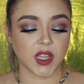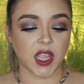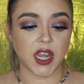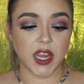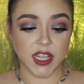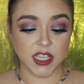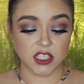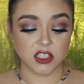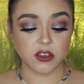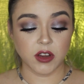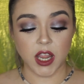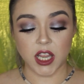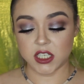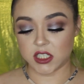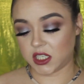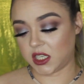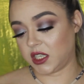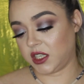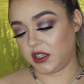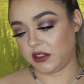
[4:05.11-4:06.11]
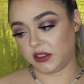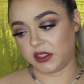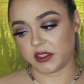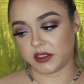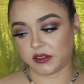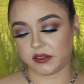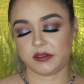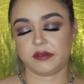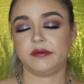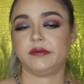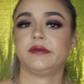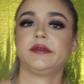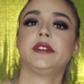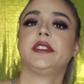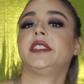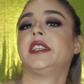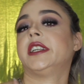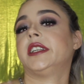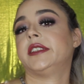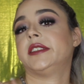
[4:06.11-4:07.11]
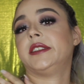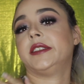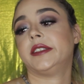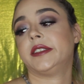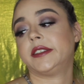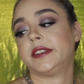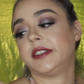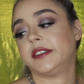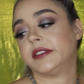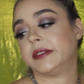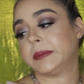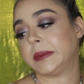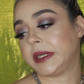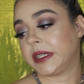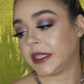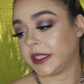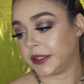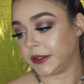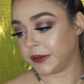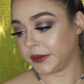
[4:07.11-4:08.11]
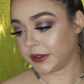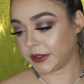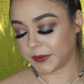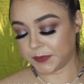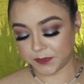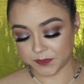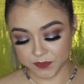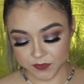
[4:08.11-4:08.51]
and I scratch it and you can kind of see it all over my clothes.